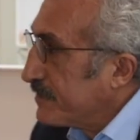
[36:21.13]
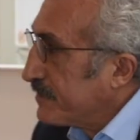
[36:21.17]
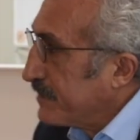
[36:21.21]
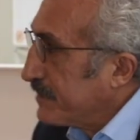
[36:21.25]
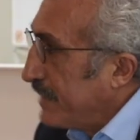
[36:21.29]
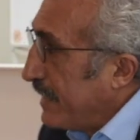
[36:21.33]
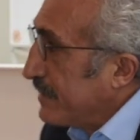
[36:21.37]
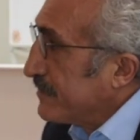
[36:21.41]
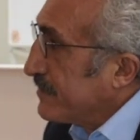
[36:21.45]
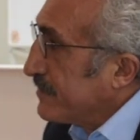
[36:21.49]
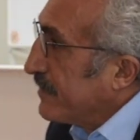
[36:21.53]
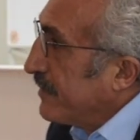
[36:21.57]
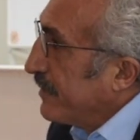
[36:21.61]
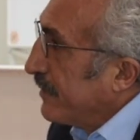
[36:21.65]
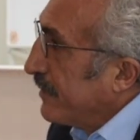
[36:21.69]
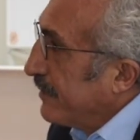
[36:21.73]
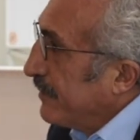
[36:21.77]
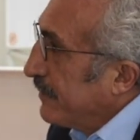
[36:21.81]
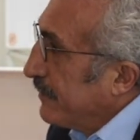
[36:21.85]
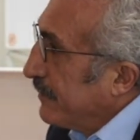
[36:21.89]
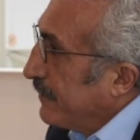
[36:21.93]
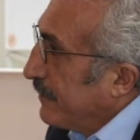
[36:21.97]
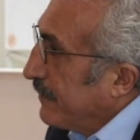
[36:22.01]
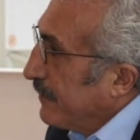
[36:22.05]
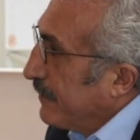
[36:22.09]

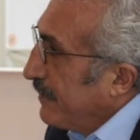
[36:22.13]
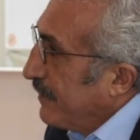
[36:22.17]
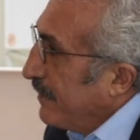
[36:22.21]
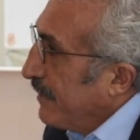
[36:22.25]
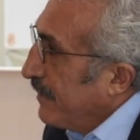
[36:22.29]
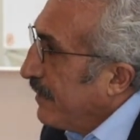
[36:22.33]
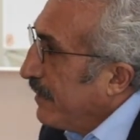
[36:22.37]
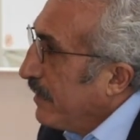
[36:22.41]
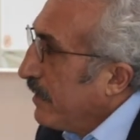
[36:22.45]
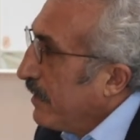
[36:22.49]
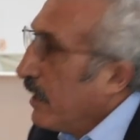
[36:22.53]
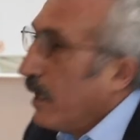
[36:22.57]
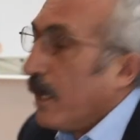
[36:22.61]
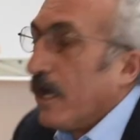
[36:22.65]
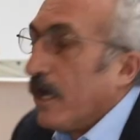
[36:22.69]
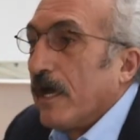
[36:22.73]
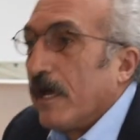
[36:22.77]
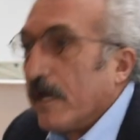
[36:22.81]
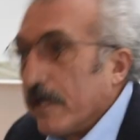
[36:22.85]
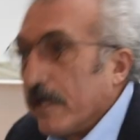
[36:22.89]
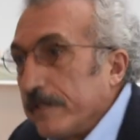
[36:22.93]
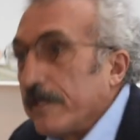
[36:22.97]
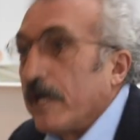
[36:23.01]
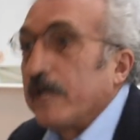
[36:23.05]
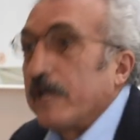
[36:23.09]
assassinated,
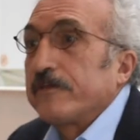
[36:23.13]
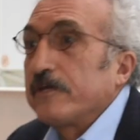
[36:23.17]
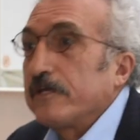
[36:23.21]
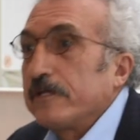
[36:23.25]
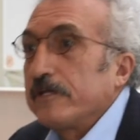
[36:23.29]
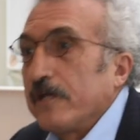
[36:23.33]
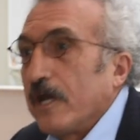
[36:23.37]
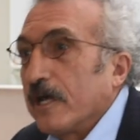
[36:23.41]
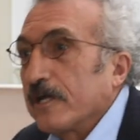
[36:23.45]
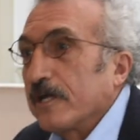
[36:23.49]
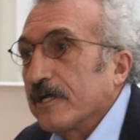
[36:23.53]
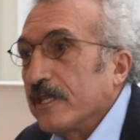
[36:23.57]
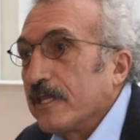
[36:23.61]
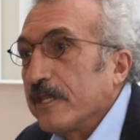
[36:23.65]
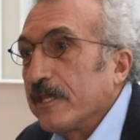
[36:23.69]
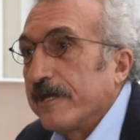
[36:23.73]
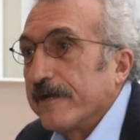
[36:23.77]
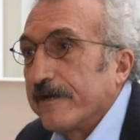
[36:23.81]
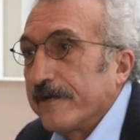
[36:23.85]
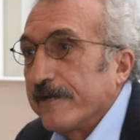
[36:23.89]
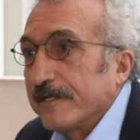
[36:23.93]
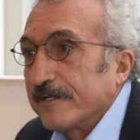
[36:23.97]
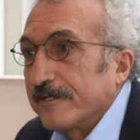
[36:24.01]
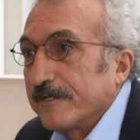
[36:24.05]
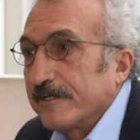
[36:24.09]
another young
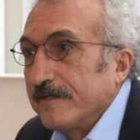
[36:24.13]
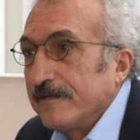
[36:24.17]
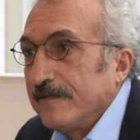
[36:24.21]
cleric,